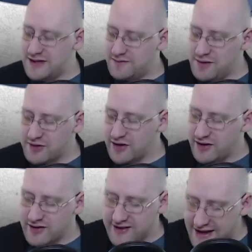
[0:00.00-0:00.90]
People don't
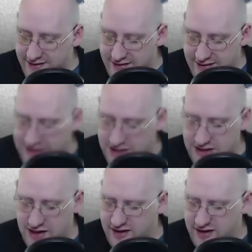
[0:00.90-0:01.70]
understand secession and are